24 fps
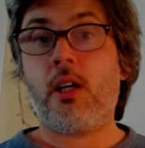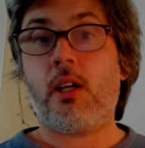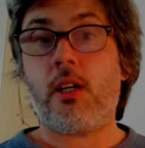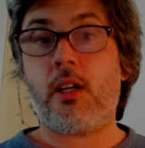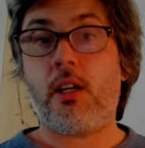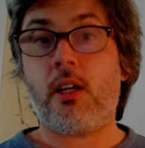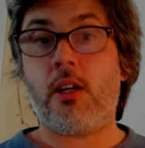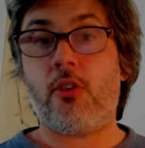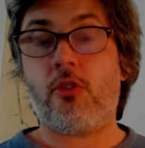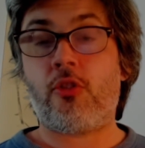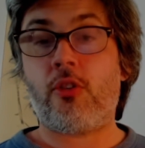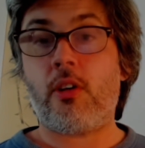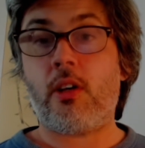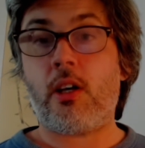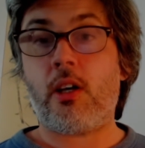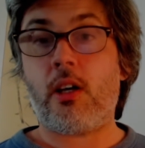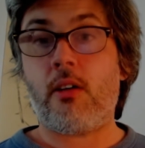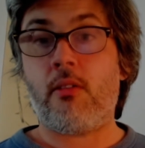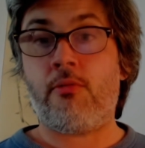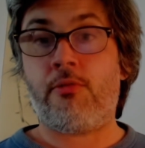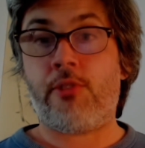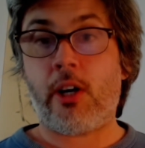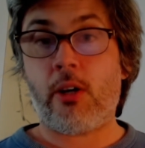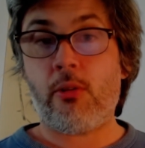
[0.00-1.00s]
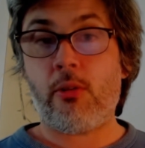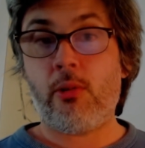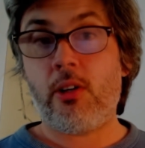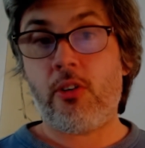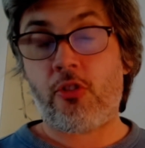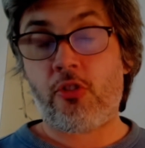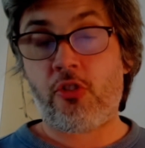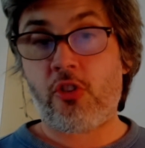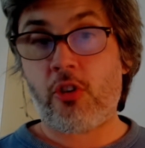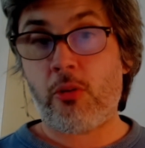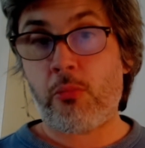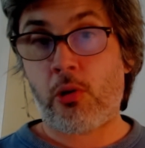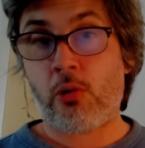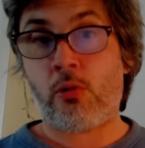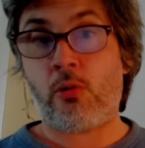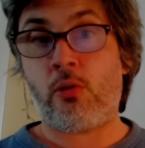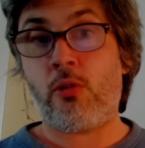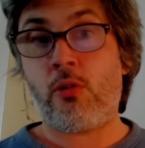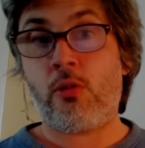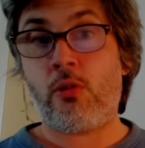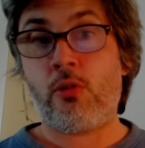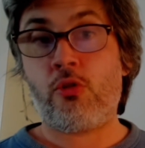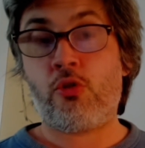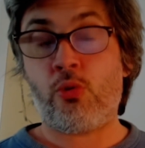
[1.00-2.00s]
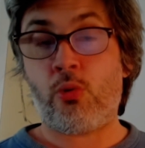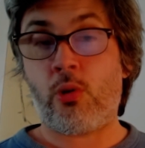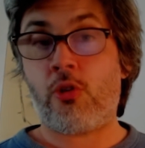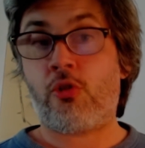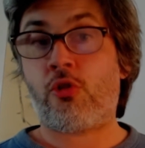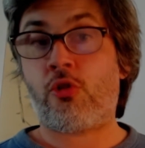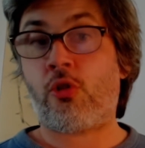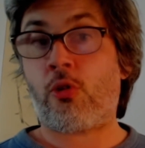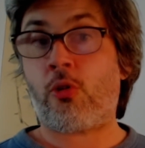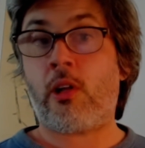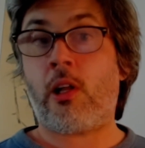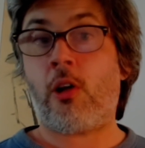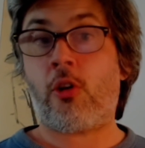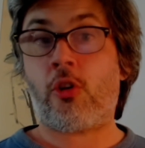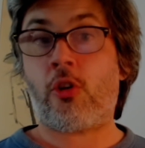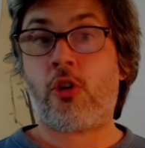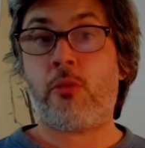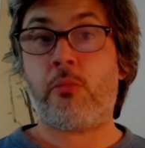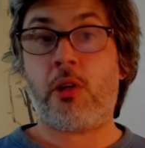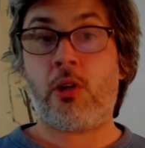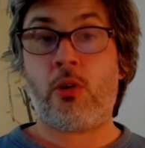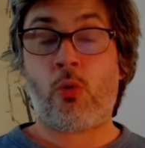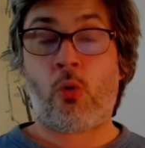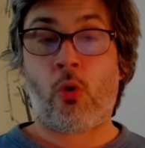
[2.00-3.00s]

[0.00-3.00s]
is very similar to internal alchemy,